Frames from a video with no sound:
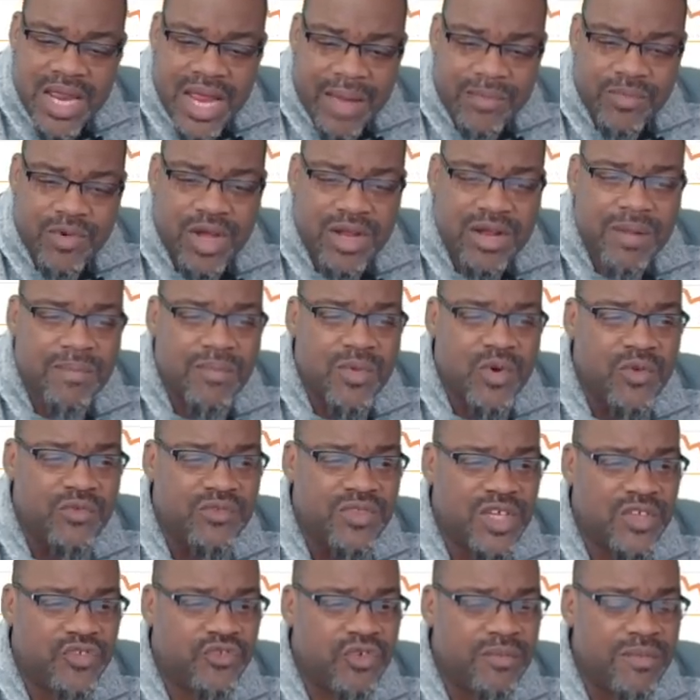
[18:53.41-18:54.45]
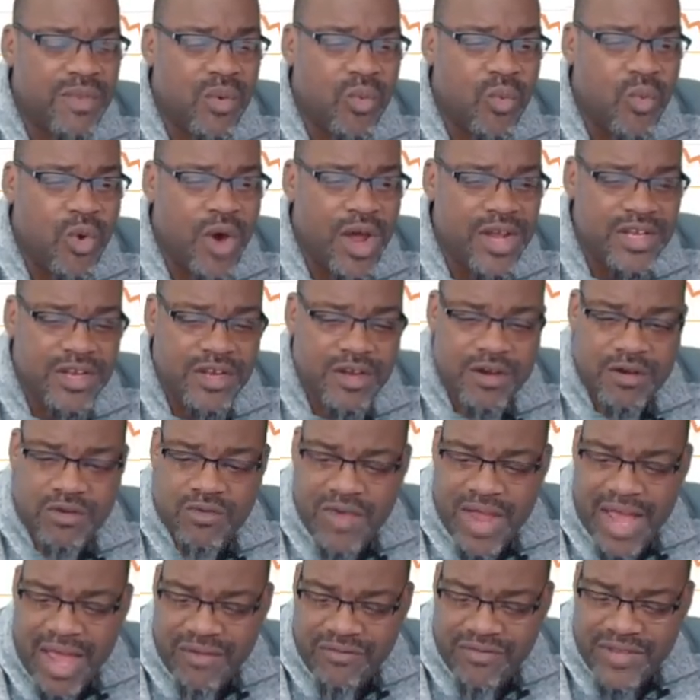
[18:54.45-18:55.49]
I'm going to move this from a one-year
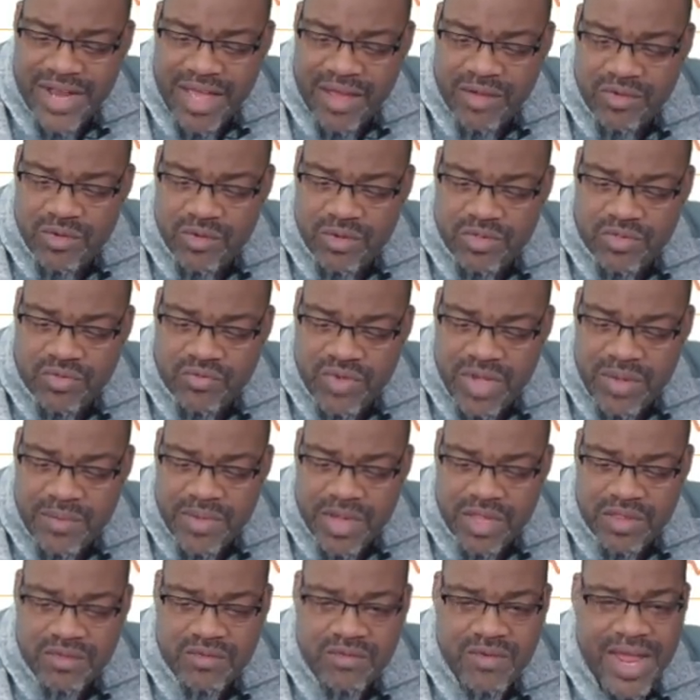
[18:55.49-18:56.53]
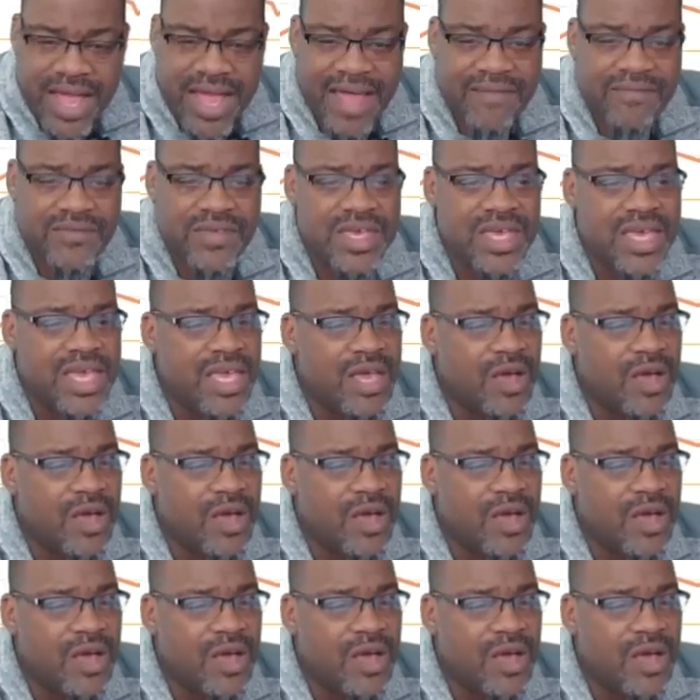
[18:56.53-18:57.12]
graph down to a three-month graph.